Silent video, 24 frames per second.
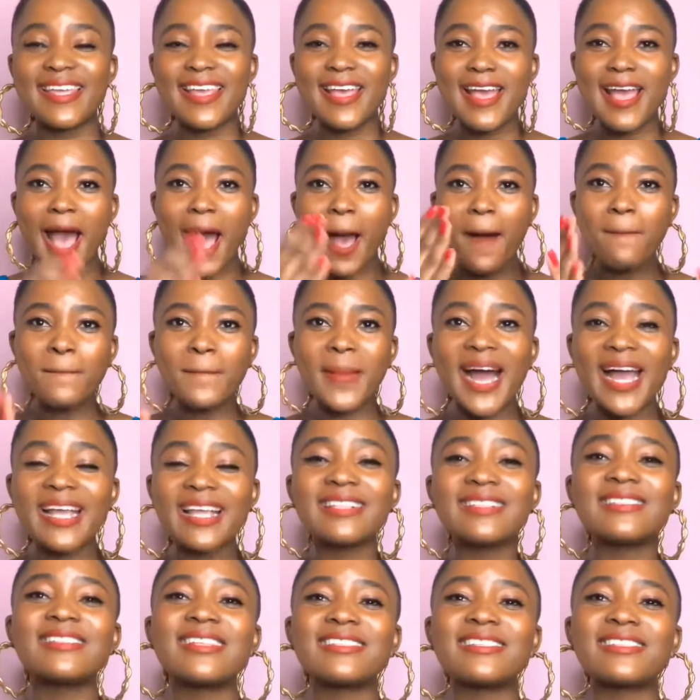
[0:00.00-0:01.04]
Amai is
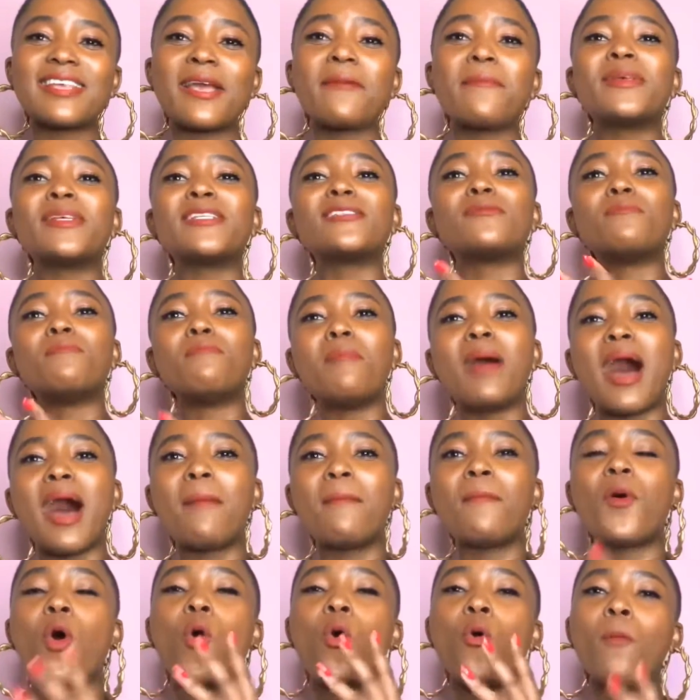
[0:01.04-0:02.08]
the same as mom
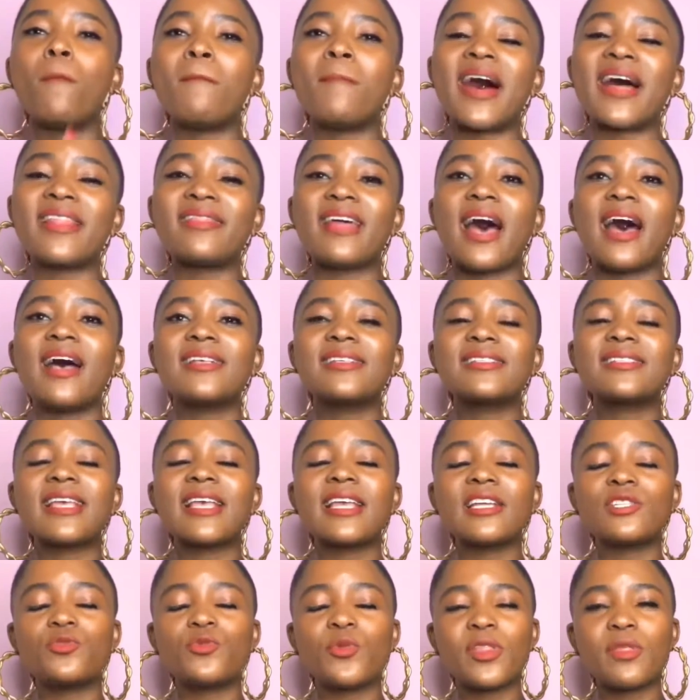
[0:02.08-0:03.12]
or mother. Say
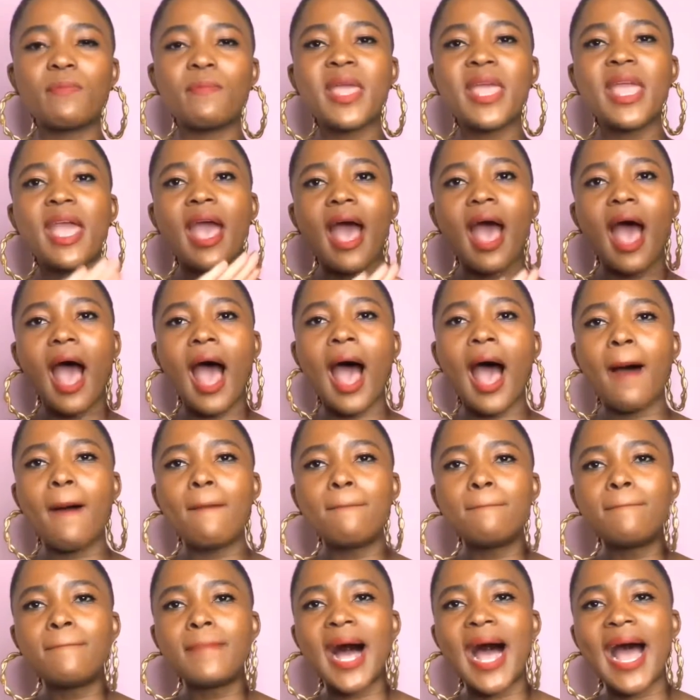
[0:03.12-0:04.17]
it with me,
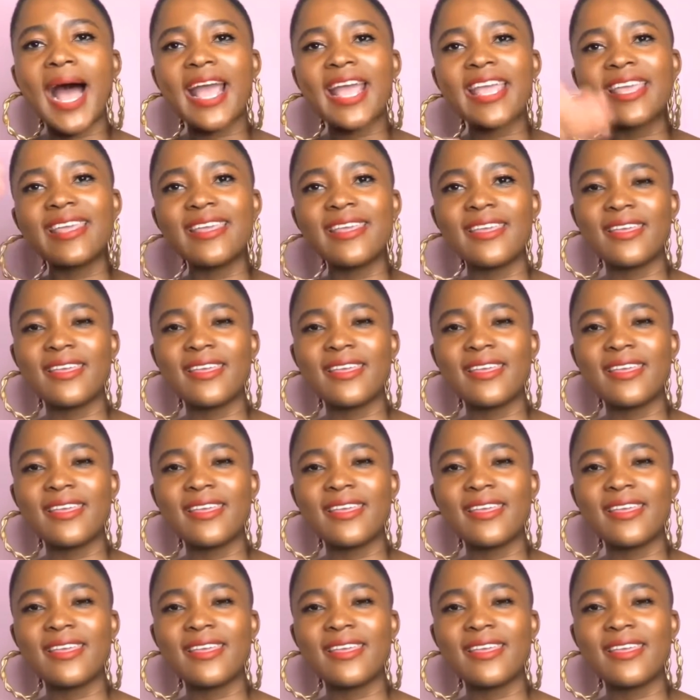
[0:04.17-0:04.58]
Amai.